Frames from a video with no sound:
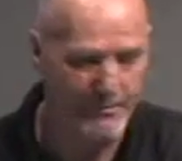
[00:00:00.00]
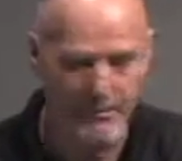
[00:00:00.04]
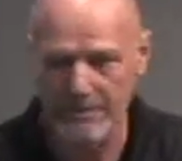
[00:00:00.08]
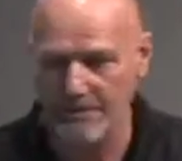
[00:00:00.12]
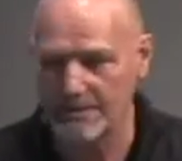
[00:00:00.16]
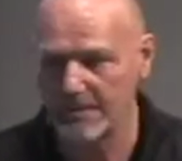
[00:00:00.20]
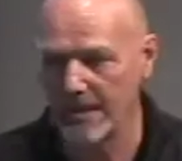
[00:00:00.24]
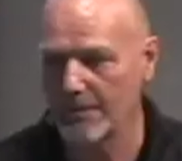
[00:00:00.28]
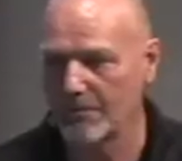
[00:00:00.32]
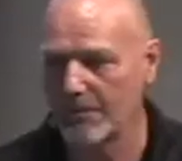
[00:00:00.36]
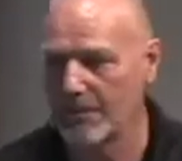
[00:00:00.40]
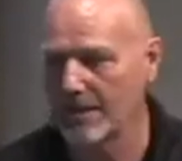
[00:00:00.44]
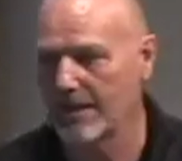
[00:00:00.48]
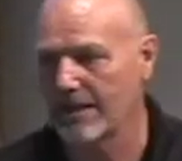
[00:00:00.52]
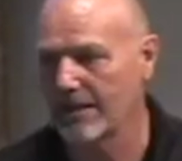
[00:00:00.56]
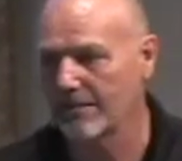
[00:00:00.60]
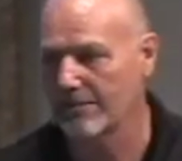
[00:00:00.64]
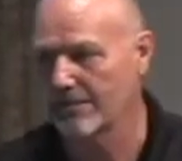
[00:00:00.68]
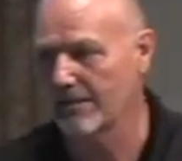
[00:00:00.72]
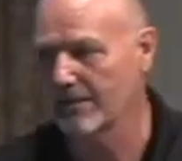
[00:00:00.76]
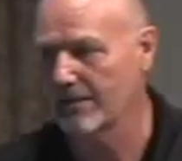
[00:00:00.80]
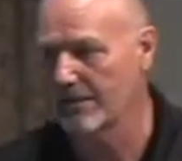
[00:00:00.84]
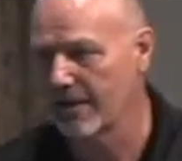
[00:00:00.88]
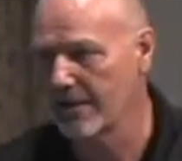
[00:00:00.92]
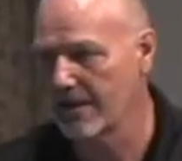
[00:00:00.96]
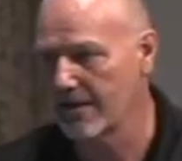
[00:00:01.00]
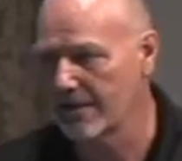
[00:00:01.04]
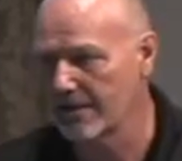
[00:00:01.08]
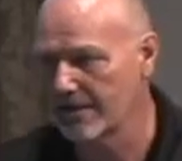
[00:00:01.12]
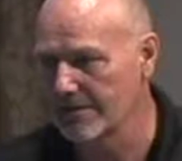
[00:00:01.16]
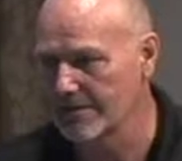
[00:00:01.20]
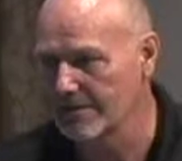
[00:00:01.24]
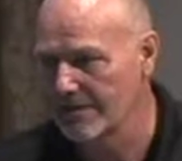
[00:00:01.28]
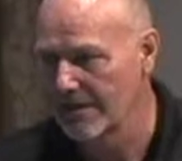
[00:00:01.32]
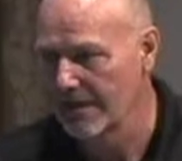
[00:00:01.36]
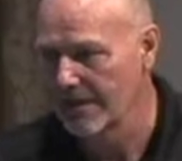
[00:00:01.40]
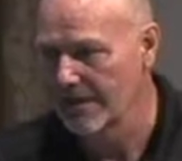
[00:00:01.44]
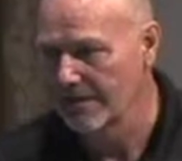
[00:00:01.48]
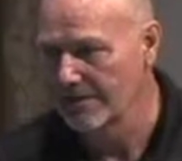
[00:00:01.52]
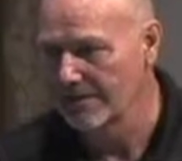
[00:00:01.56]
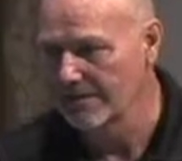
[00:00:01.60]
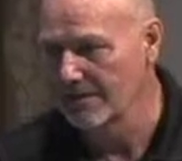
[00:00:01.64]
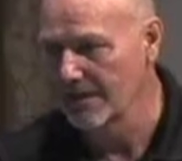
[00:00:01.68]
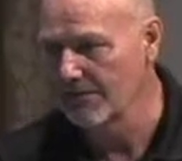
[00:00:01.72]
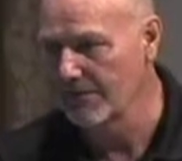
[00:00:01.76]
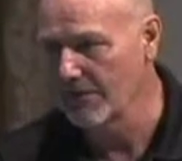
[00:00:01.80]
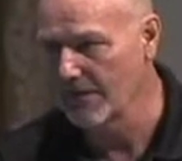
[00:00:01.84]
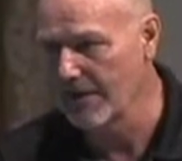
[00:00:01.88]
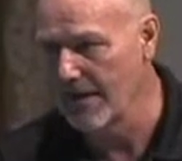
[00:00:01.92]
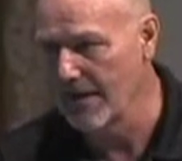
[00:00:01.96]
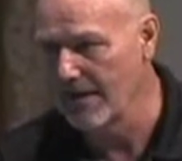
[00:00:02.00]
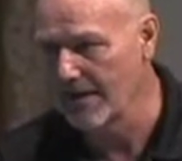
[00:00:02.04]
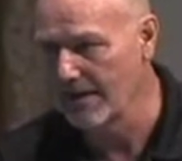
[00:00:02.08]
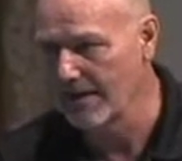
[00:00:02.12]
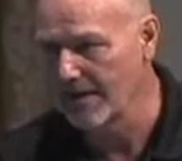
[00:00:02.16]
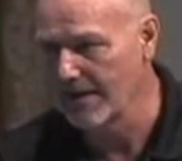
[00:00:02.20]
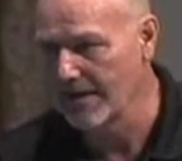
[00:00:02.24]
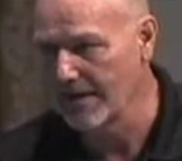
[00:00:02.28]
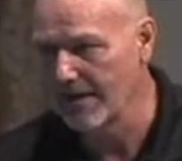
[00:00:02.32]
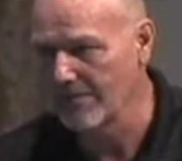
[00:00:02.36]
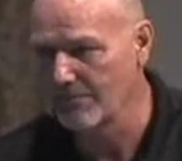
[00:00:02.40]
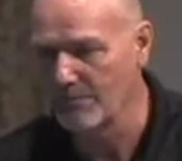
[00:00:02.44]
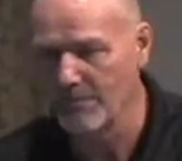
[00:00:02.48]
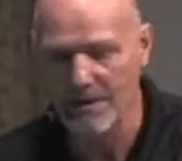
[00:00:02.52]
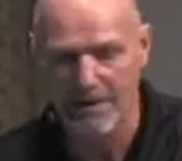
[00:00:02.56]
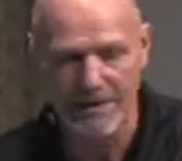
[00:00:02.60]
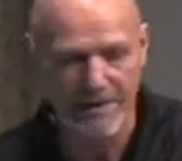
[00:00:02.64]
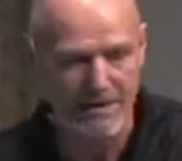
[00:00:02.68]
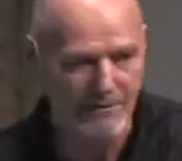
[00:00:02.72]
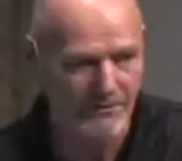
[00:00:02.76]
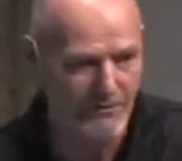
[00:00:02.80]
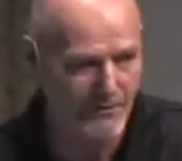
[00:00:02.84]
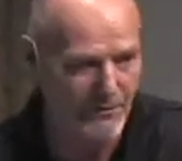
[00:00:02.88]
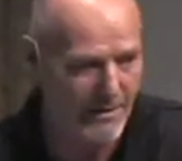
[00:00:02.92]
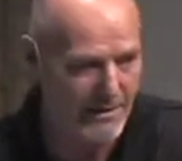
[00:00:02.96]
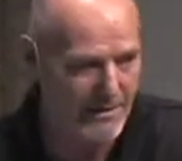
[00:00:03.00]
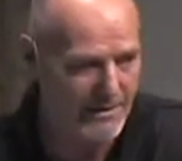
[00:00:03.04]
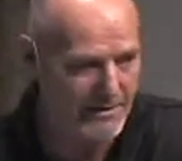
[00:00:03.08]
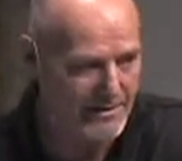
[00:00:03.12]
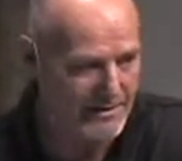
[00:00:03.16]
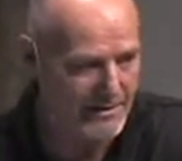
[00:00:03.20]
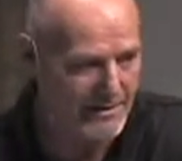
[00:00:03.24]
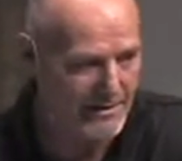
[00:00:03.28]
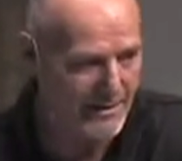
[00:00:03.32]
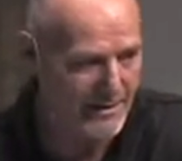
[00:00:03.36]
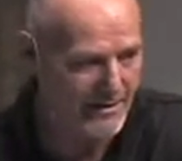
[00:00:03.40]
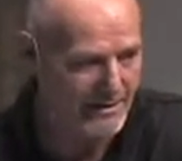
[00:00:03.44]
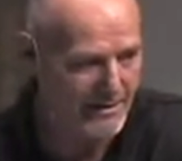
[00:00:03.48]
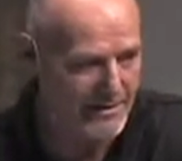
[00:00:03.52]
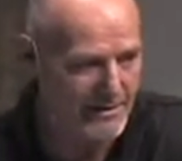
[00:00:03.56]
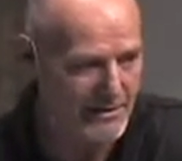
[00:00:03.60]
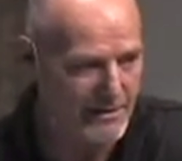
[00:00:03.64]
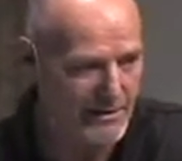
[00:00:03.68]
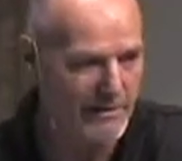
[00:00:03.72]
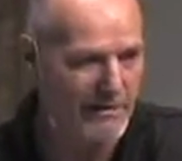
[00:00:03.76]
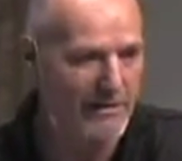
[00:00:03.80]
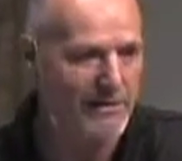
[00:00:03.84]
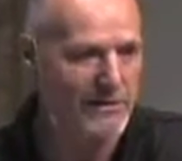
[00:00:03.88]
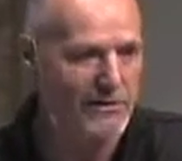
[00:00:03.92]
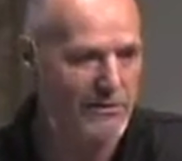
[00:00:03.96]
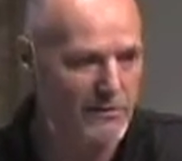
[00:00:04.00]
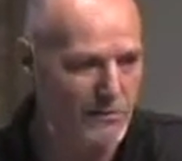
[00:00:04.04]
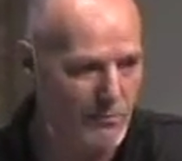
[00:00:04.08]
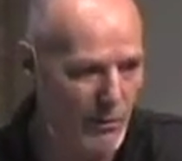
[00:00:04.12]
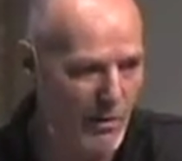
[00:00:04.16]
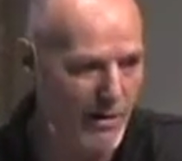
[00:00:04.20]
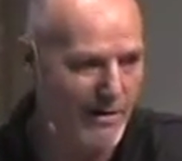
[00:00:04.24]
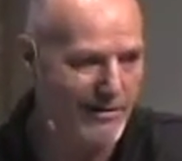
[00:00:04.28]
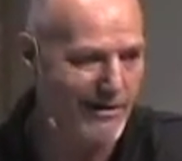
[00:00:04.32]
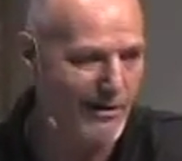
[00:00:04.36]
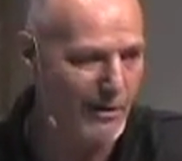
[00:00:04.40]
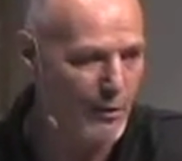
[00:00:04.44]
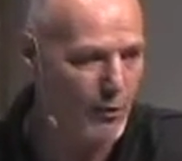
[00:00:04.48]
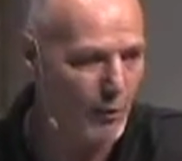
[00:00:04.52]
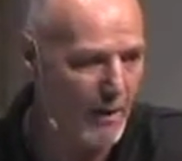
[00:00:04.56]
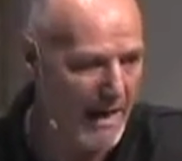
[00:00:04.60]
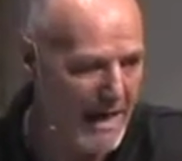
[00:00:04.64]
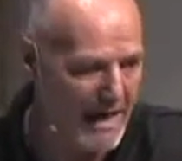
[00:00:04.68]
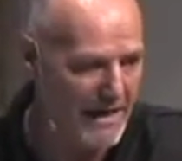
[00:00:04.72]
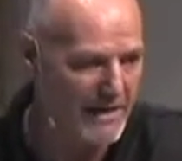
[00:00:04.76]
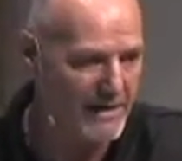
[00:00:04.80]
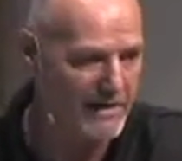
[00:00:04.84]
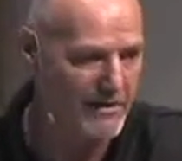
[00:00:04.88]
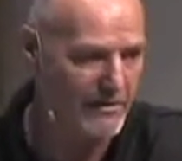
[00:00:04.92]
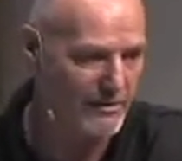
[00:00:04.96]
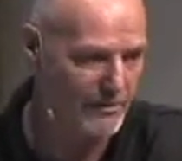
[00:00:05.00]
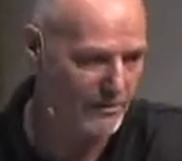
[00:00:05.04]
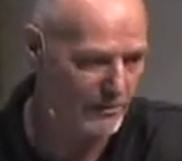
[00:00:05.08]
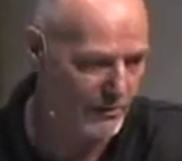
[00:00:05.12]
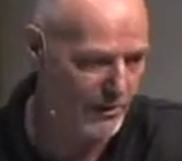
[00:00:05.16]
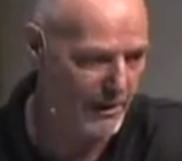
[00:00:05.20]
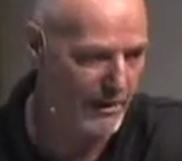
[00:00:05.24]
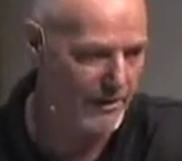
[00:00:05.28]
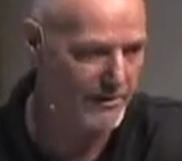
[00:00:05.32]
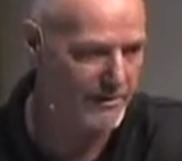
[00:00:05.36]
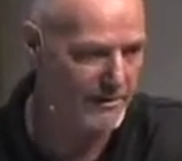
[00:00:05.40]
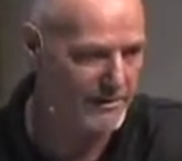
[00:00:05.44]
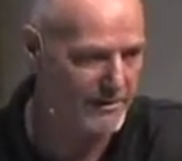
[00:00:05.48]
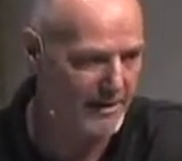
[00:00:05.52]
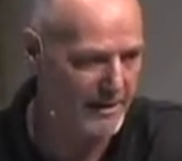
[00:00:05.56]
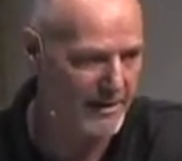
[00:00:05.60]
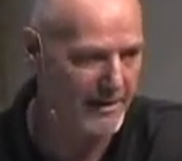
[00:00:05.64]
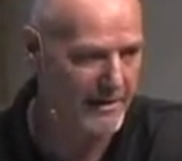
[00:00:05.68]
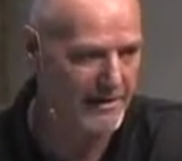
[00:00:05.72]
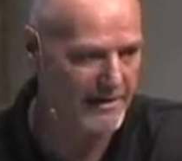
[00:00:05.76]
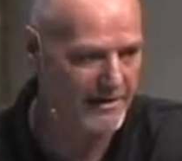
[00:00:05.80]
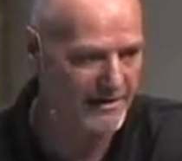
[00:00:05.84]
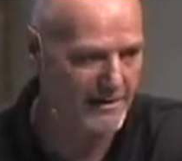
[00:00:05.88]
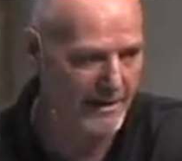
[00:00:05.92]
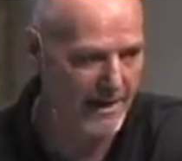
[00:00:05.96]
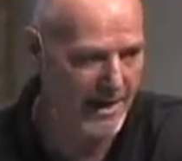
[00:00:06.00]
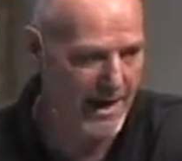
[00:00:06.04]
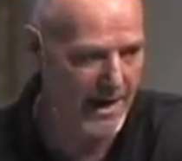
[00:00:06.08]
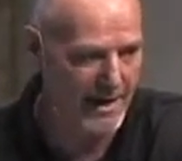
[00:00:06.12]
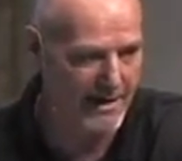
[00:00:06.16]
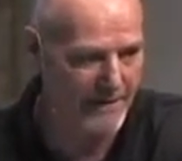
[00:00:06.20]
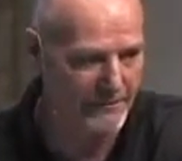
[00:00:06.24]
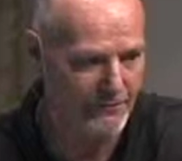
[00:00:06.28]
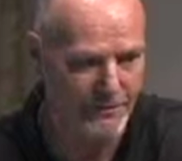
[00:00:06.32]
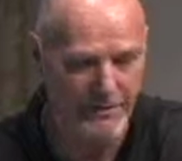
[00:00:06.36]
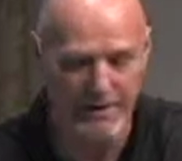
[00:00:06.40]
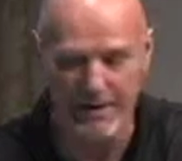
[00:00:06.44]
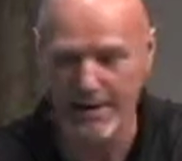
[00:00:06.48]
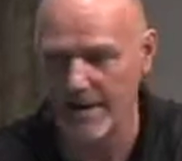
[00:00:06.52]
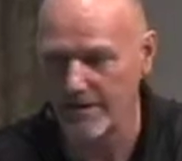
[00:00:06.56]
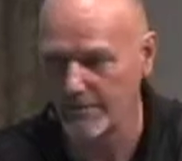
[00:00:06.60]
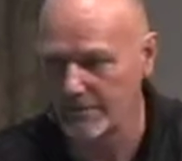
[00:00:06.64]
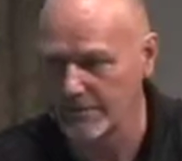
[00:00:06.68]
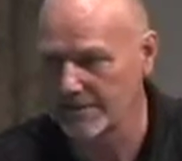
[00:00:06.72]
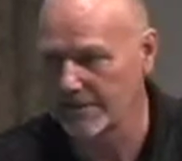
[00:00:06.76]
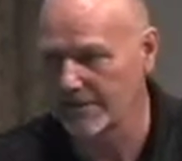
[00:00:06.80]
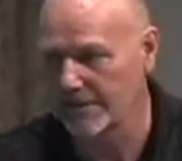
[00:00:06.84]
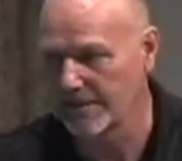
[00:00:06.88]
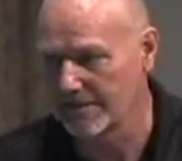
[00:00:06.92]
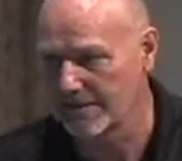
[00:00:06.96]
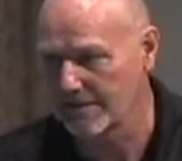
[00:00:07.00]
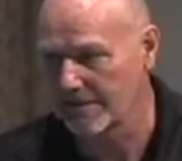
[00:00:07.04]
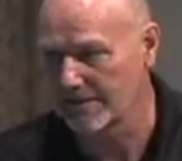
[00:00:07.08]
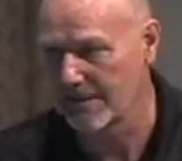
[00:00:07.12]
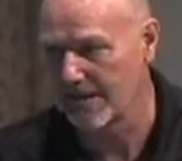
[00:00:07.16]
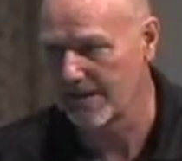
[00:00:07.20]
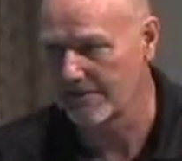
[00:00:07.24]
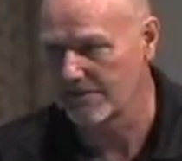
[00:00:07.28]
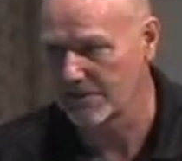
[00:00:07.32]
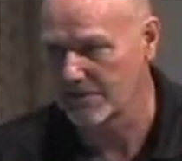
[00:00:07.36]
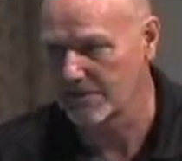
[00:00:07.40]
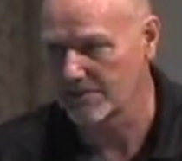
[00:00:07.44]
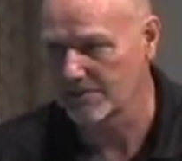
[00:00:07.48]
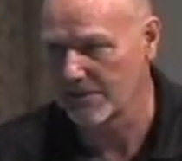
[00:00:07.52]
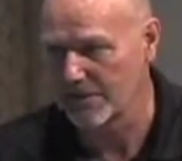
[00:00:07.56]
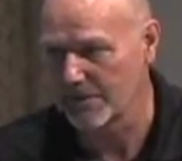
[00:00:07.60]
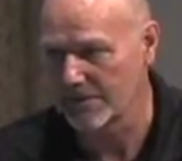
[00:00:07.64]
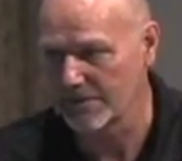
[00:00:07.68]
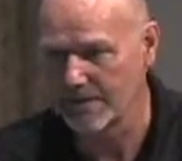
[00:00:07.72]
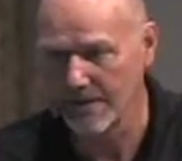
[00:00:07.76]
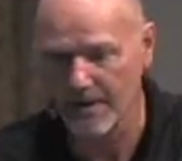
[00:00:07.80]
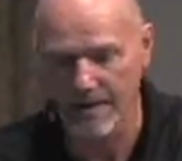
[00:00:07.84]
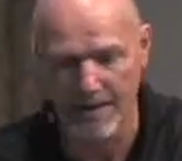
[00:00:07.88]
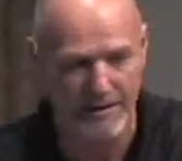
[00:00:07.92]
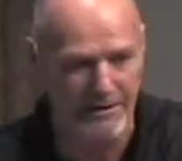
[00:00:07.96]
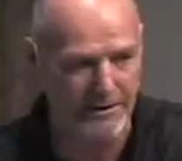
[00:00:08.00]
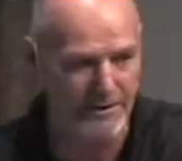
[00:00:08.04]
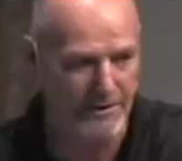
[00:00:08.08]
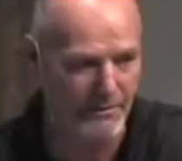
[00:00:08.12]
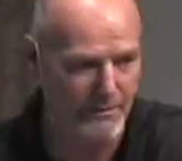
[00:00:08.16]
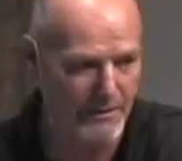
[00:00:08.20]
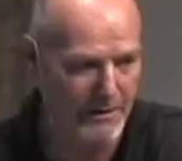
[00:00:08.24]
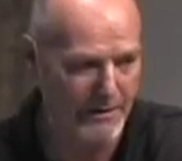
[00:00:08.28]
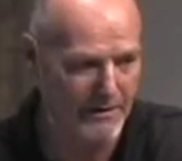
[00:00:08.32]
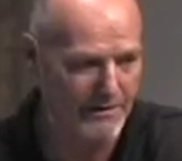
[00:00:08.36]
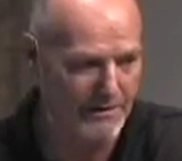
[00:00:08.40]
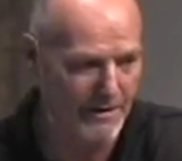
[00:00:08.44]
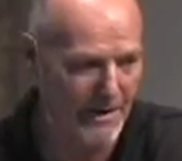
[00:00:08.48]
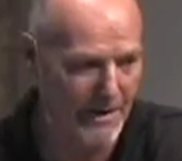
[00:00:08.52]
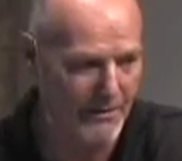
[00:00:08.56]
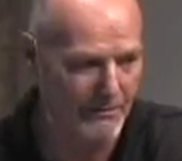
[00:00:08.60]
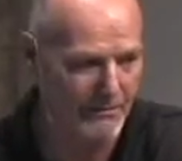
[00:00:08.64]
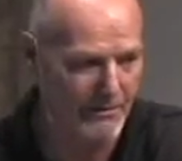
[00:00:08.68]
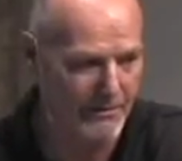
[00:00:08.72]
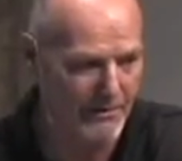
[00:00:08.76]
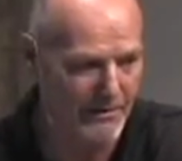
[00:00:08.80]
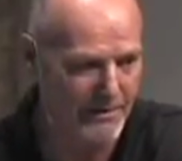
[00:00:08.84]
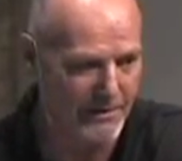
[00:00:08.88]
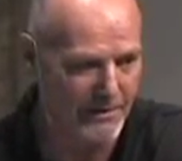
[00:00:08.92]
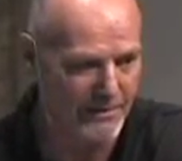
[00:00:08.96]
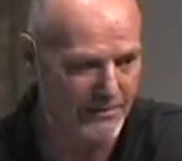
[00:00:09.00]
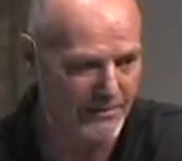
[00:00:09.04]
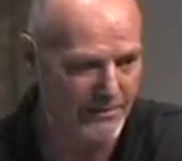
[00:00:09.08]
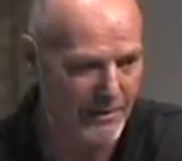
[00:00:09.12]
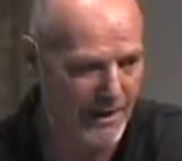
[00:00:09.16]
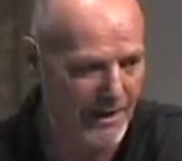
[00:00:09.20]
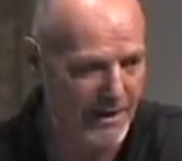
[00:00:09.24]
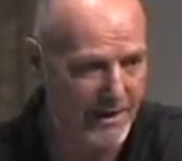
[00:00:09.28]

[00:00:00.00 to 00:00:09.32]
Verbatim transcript: By the time we got their luggage, David Hawking had me convinced this is this is one of the greatest thrills in his life that I would take the time to spend a little bit of time with him